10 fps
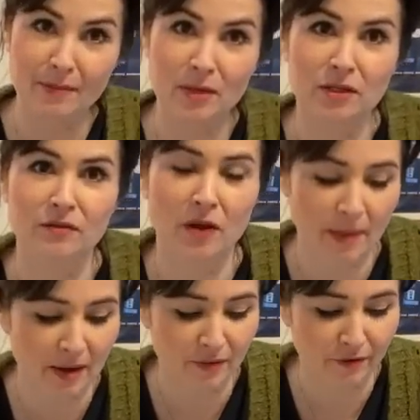it must have come
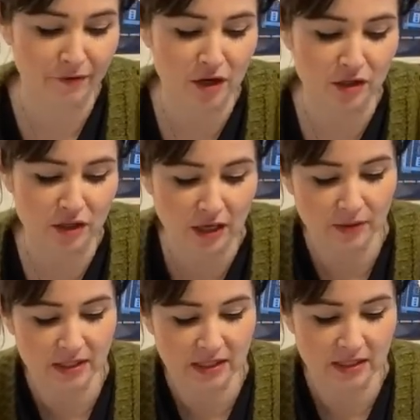out the first year we
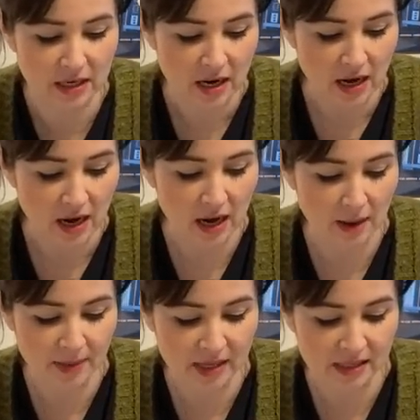did our
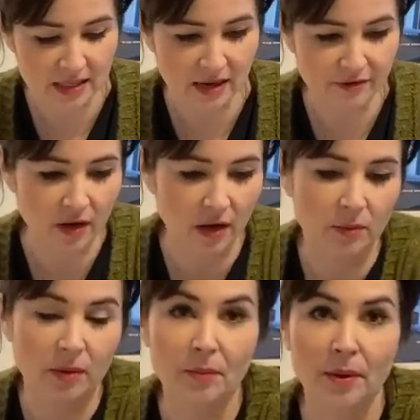P D F club,
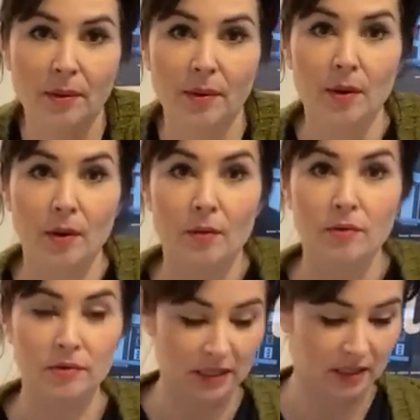and we were
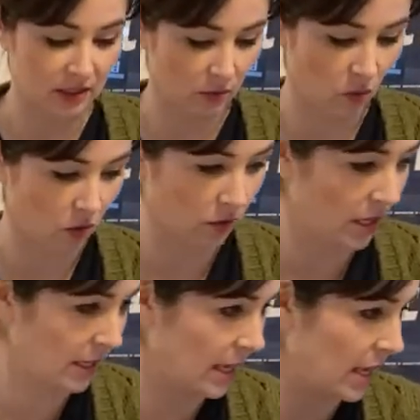releasing one
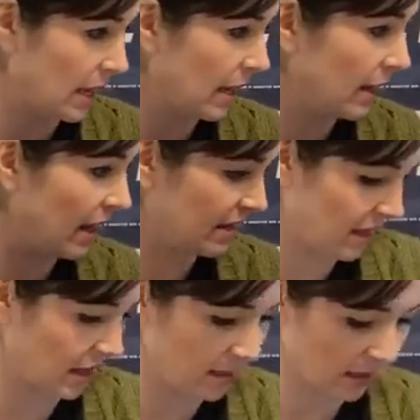a year, I
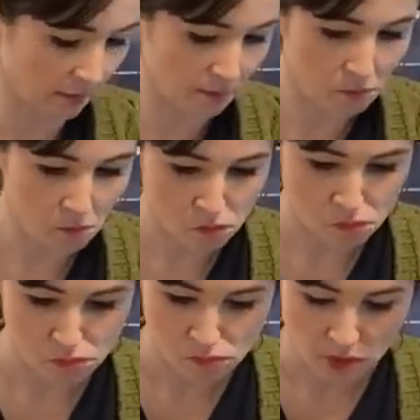think.
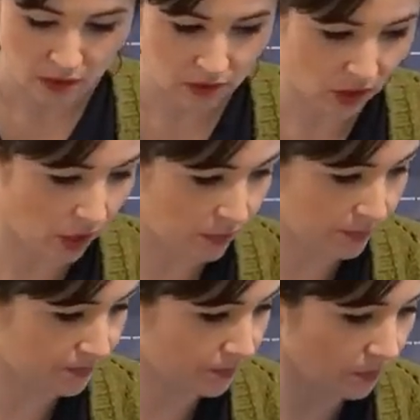So
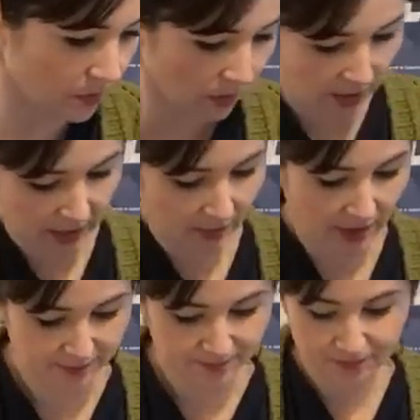
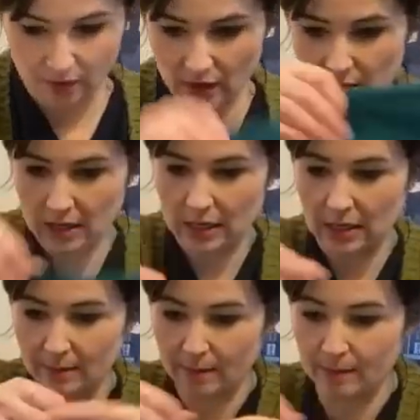anyway,
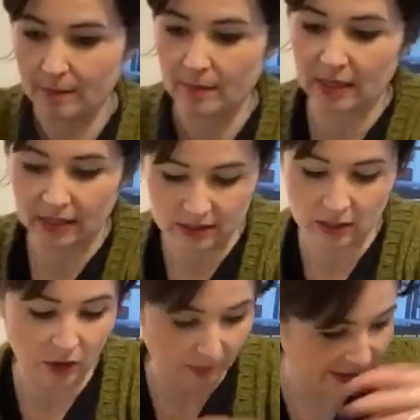um, and it,
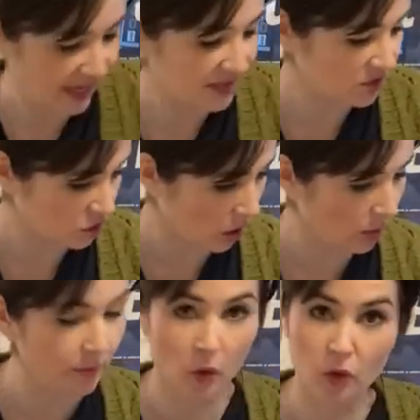you can make it as a
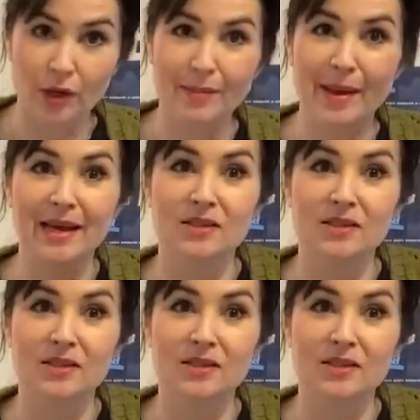top or you can make it